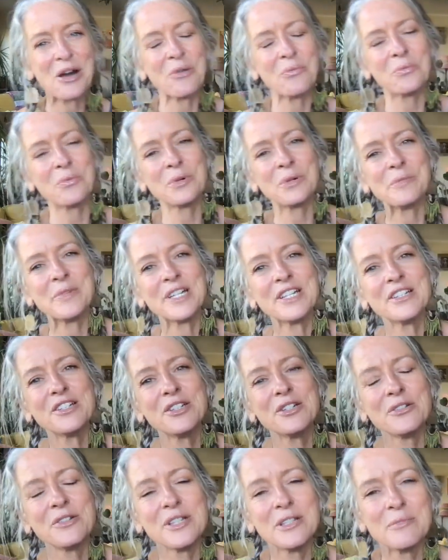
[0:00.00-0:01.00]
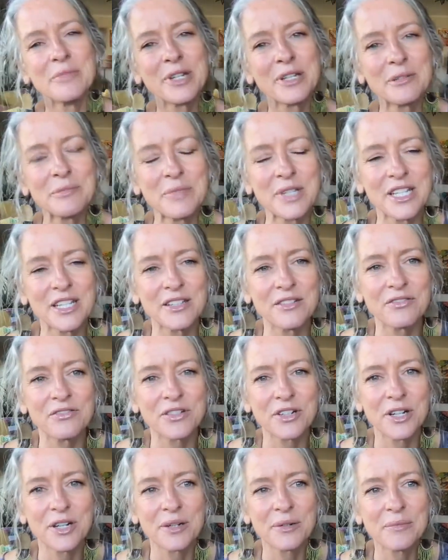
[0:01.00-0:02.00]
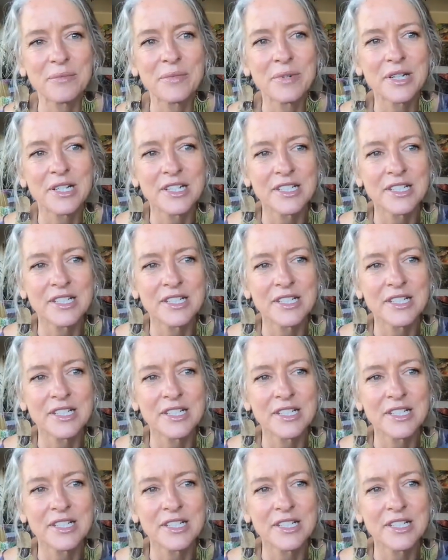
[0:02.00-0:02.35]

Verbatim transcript: woman who emailed me from